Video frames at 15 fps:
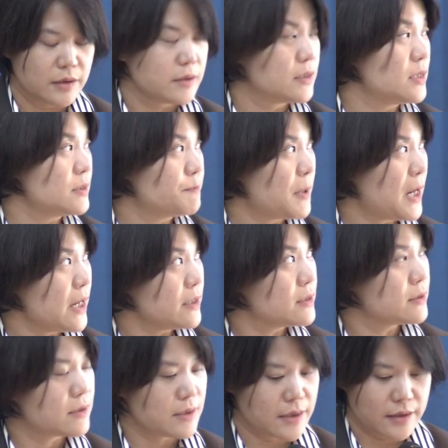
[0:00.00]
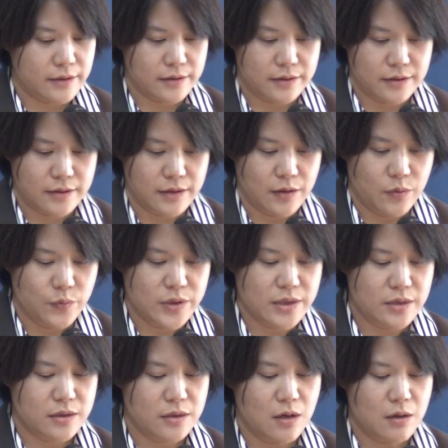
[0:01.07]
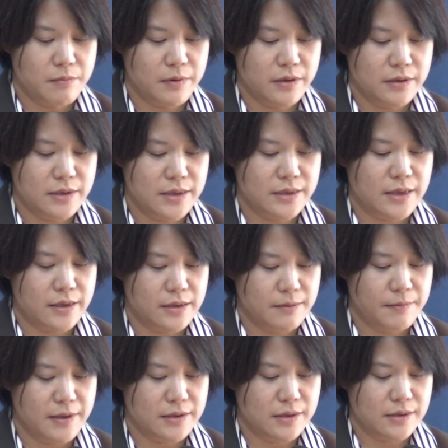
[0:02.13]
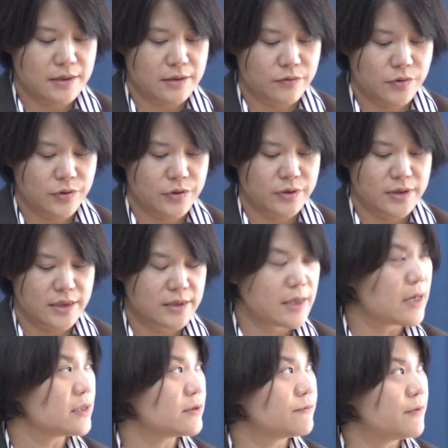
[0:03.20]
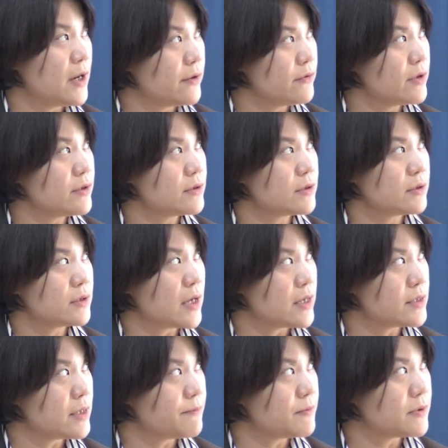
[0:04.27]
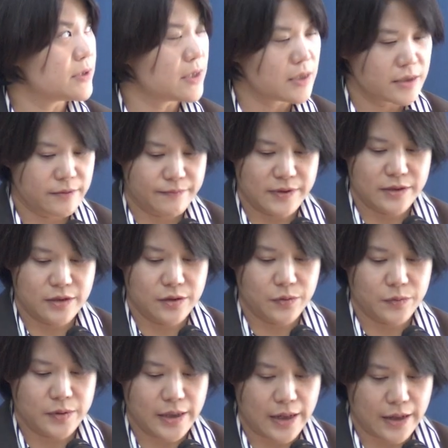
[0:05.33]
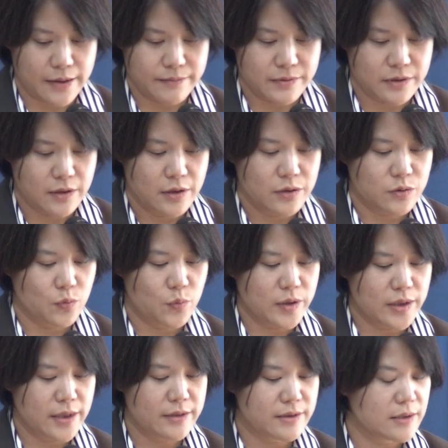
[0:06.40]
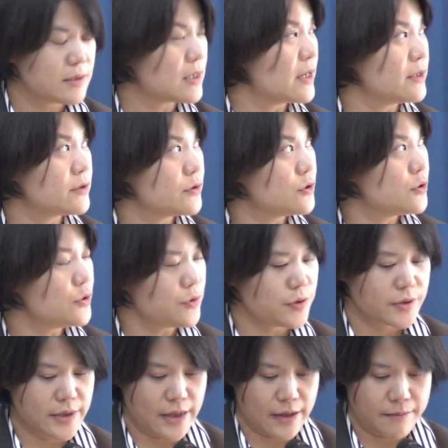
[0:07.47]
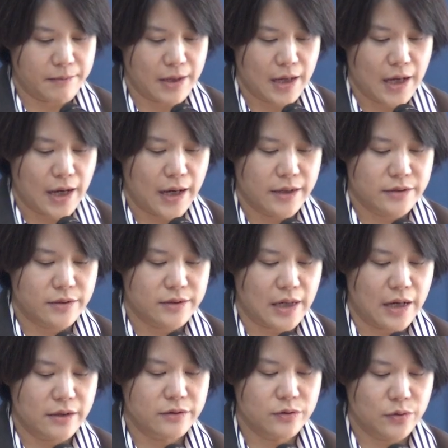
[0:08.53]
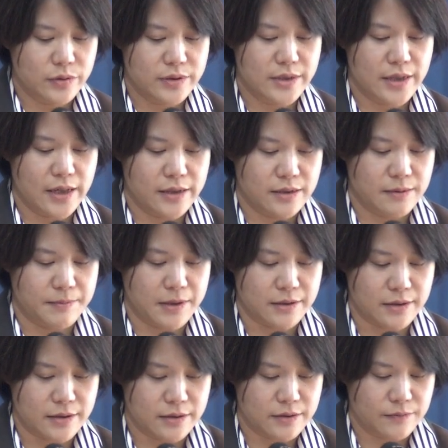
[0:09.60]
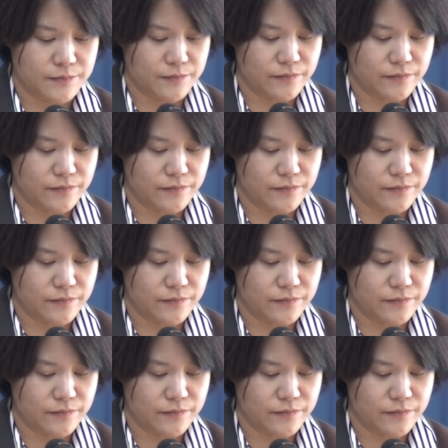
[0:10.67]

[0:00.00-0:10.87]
Despite this, we discovered these antibodies could detect various SF-TSB genotypes, so we can decide to use them as a diagnostic antibodies.